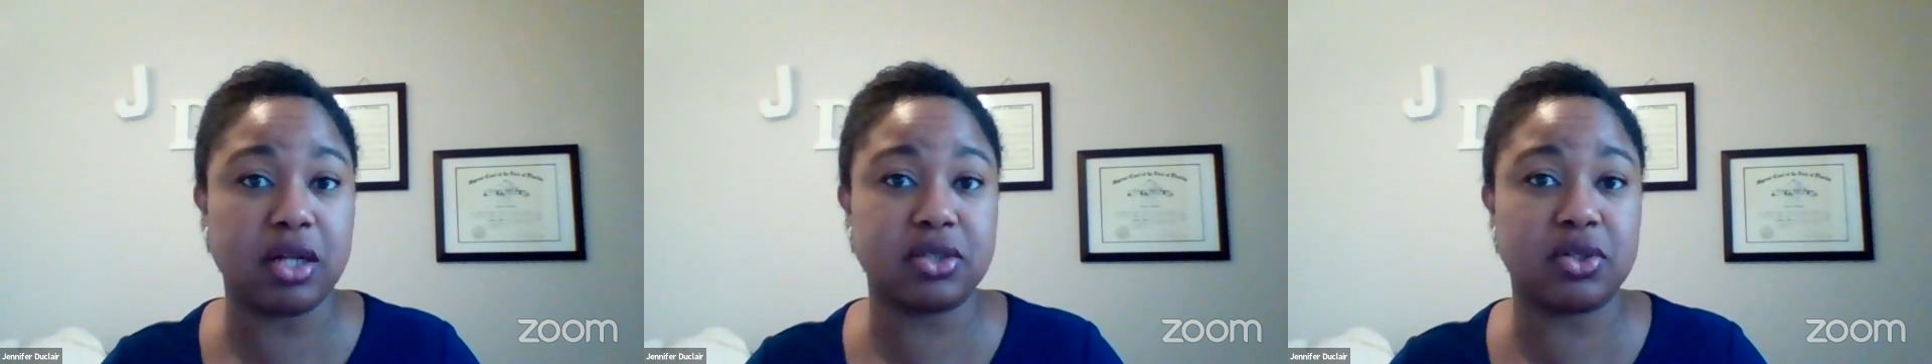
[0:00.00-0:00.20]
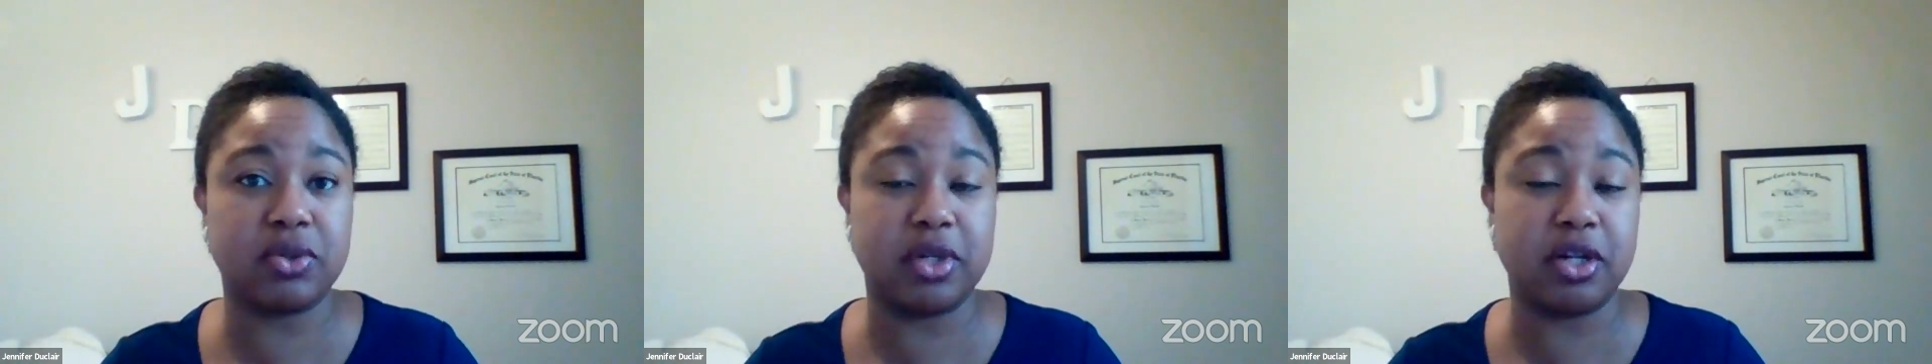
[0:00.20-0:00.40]

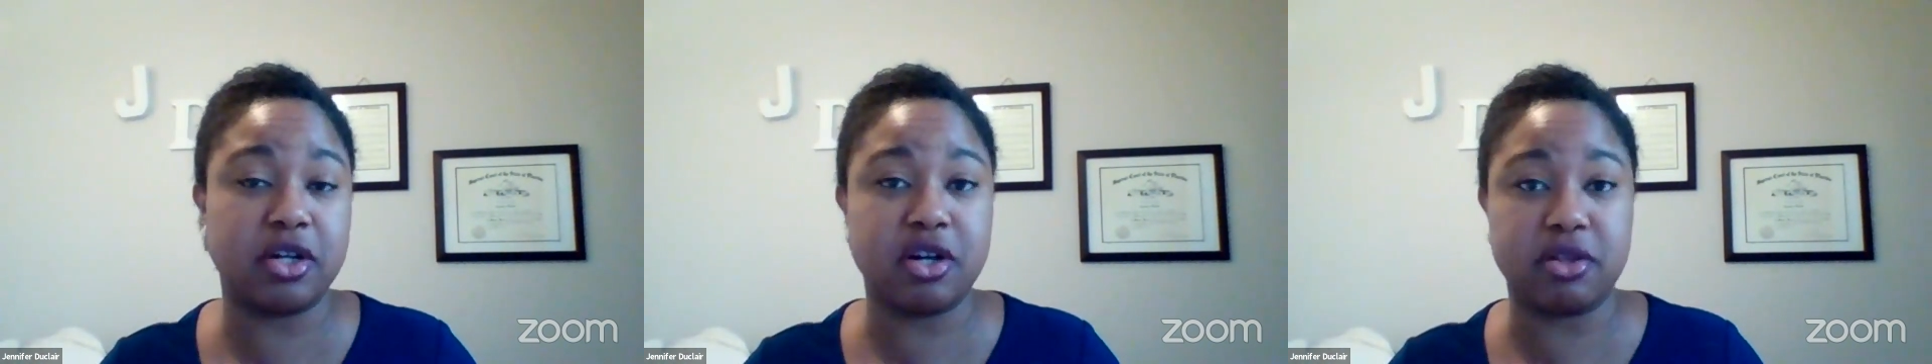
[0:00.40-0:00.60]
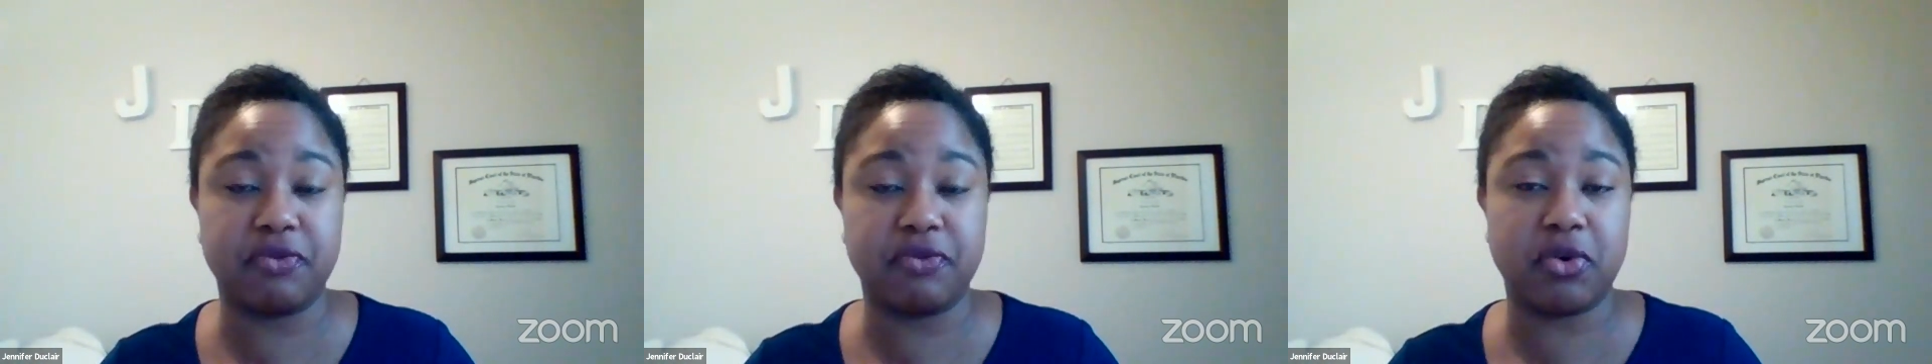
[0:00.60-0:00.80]
So in
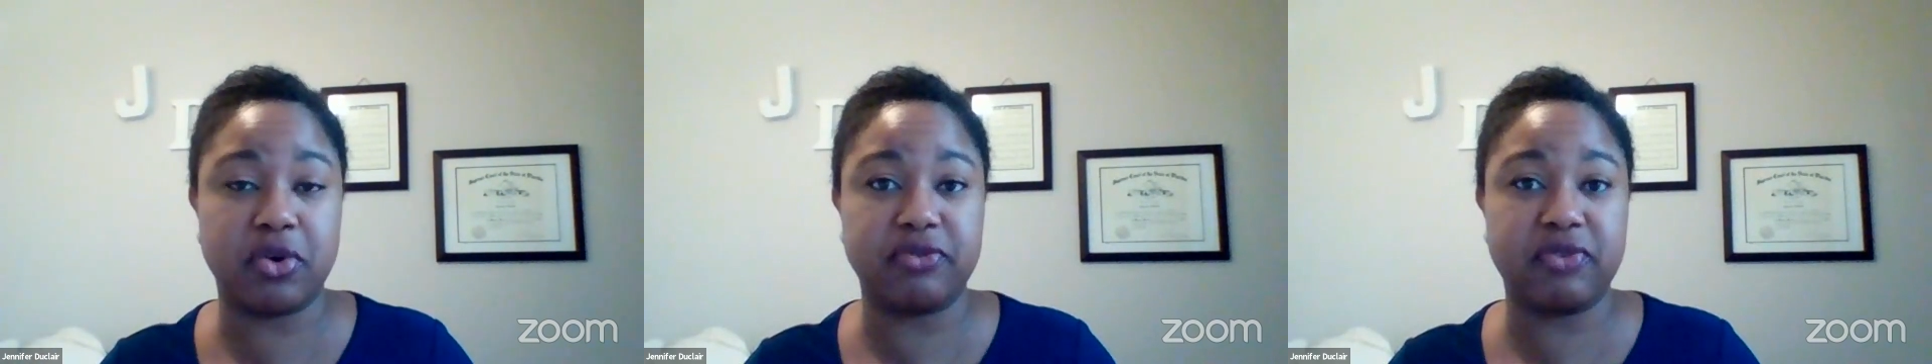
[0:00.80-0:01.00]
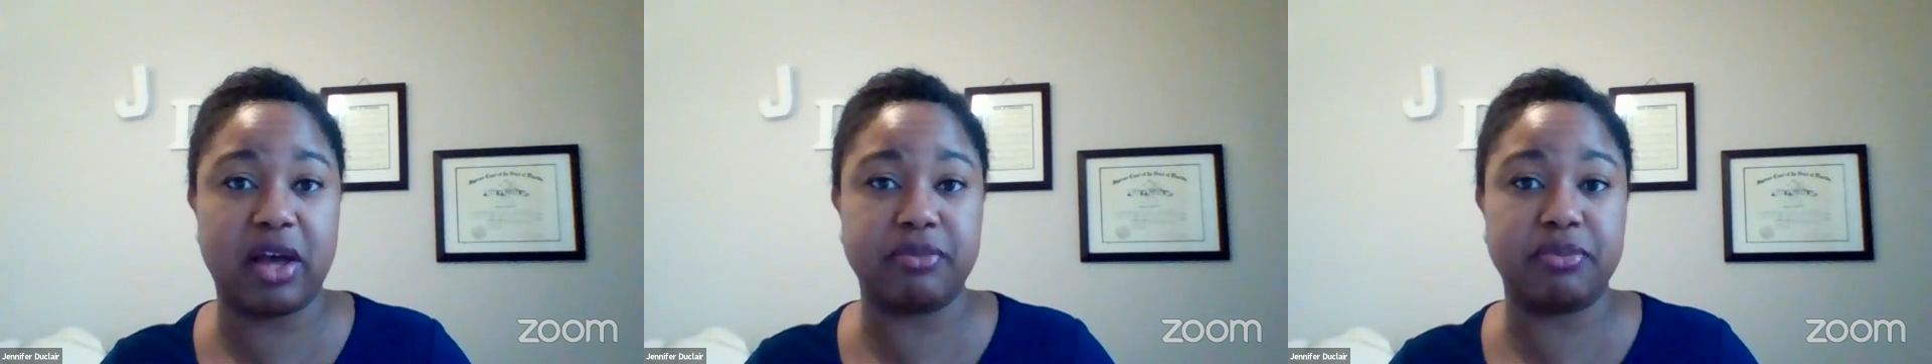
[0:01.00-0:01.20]
another
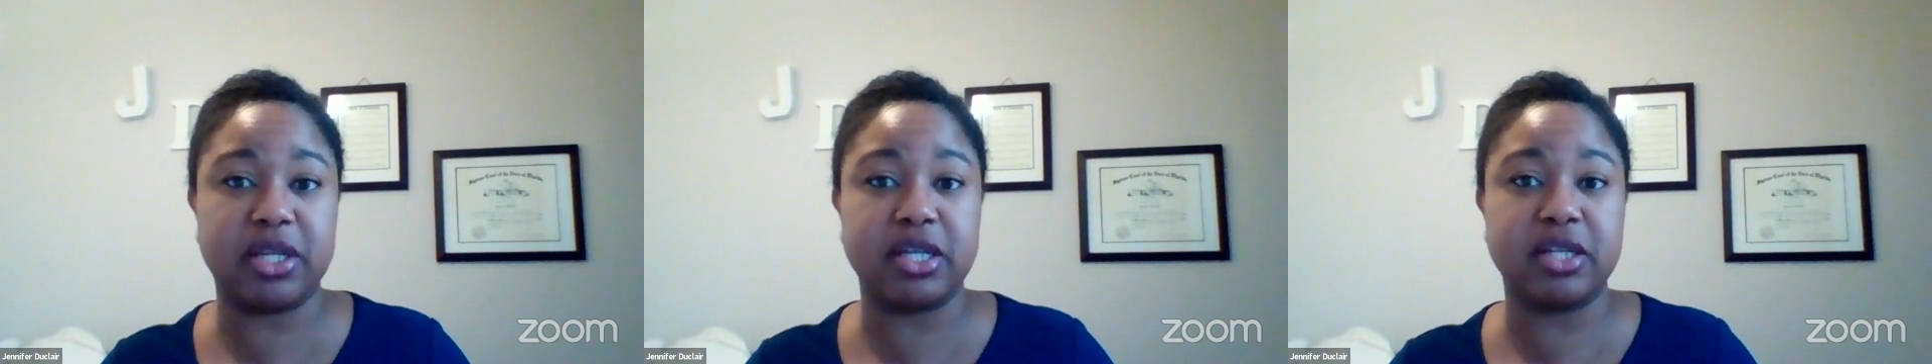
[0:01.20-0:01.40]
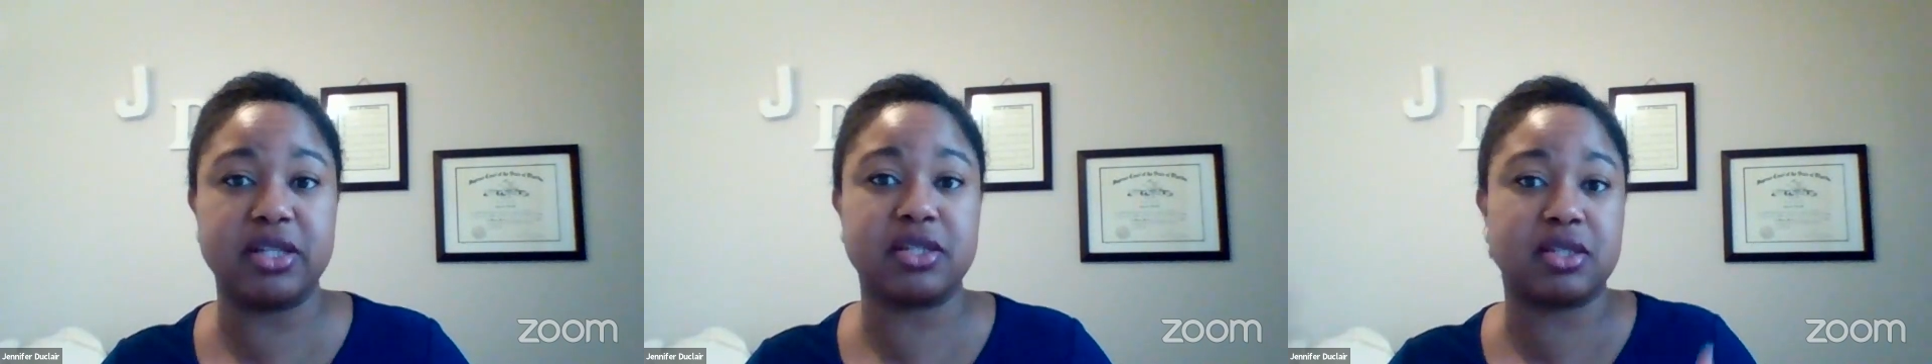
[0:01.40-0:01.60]
45
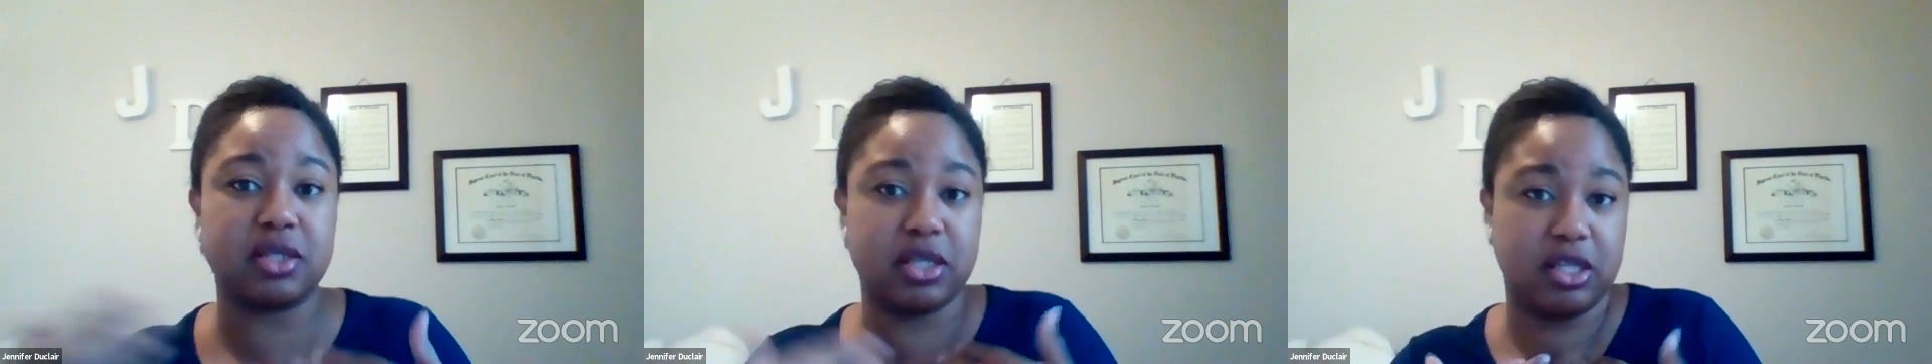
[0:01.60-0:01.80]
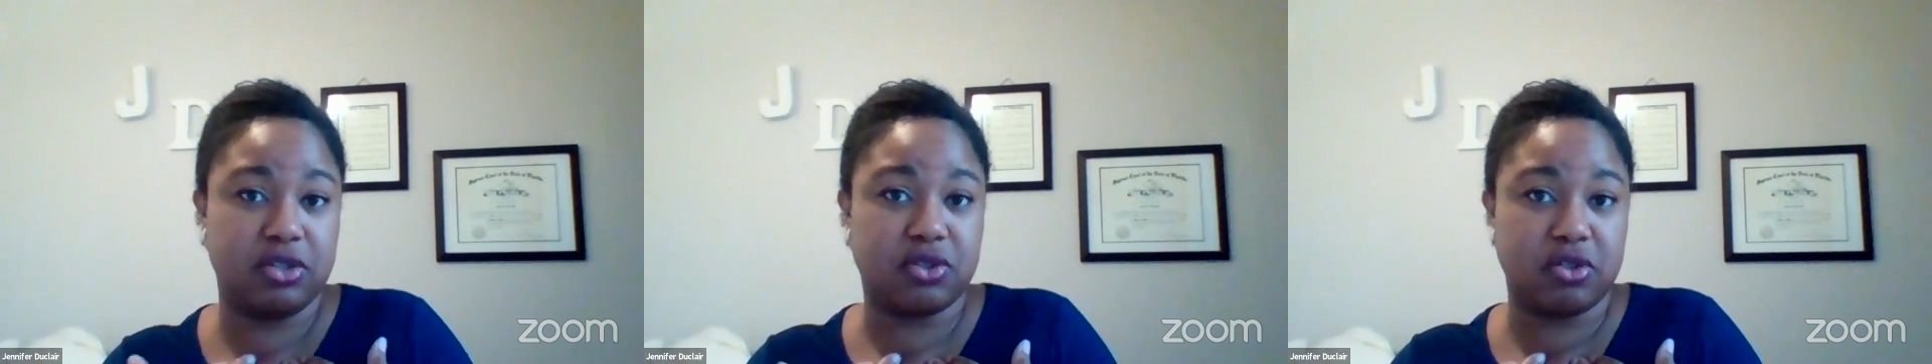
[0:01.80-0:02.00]
minutes
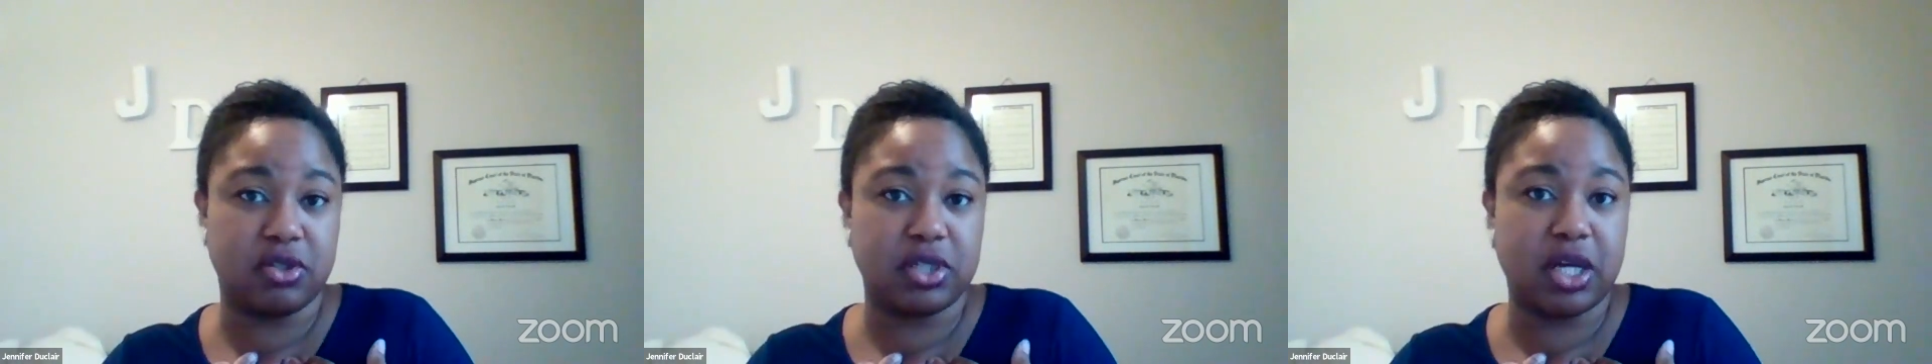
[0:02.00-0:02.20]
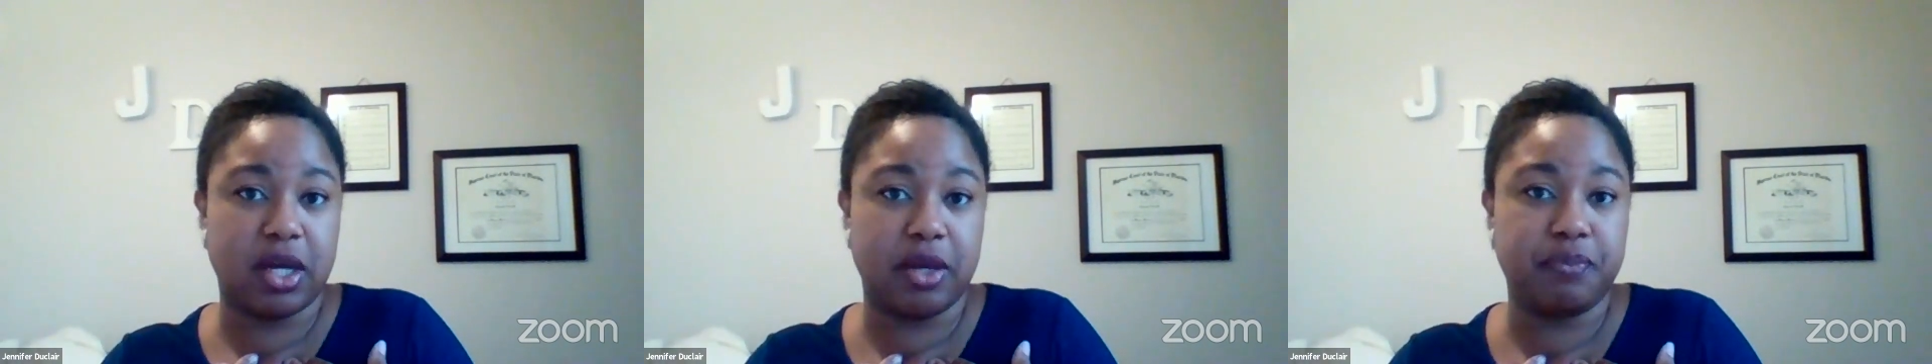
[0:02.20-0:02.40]
Eastern
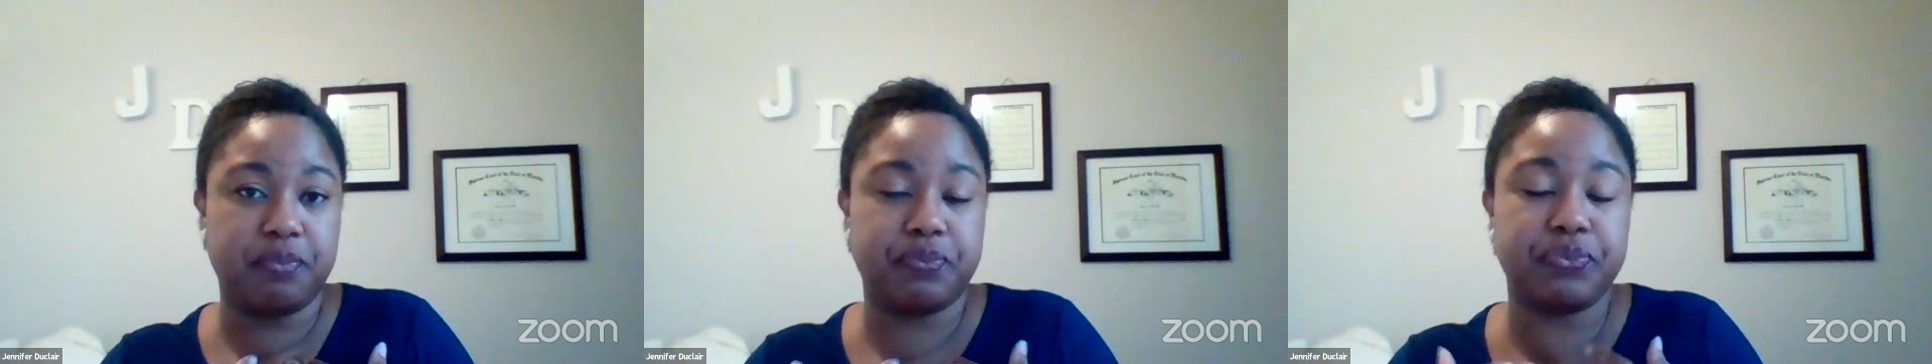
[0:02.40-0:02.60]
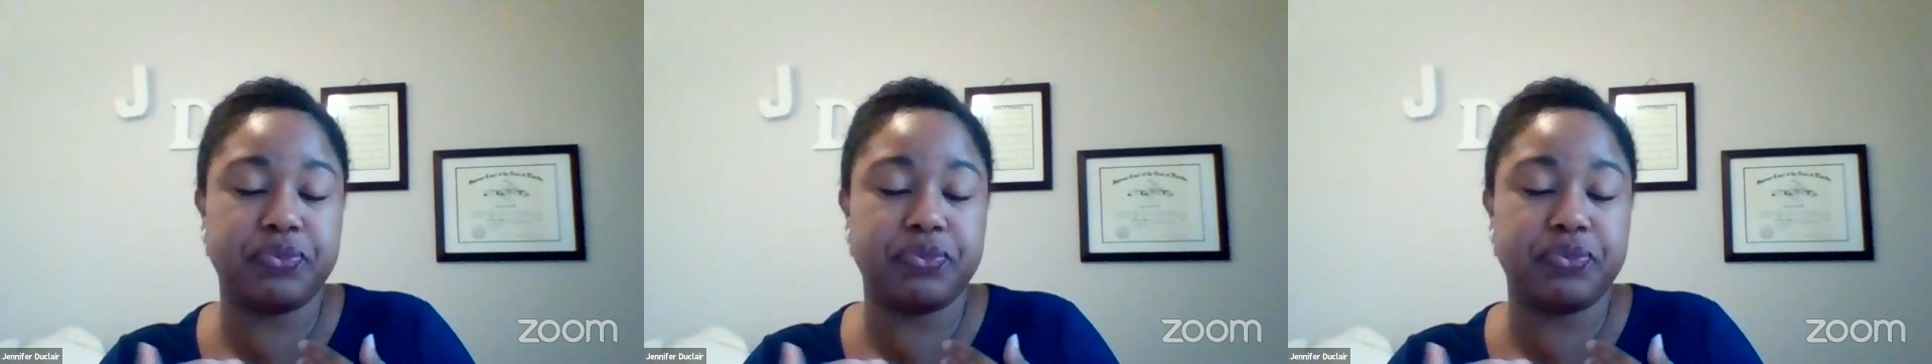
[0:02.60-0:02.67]
time.